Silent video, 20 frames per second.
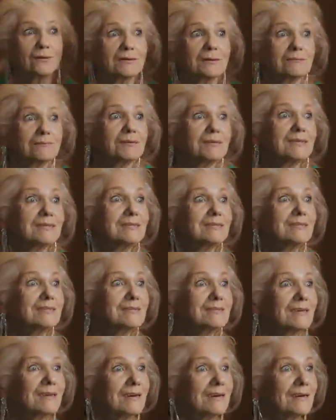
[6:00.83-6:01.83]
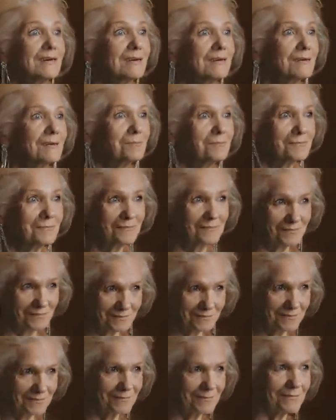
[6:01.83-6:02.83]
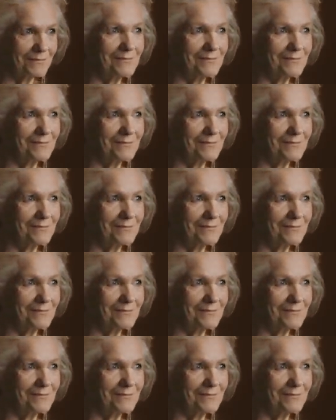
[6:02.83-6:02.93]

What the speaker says: door of the house to let the new year in.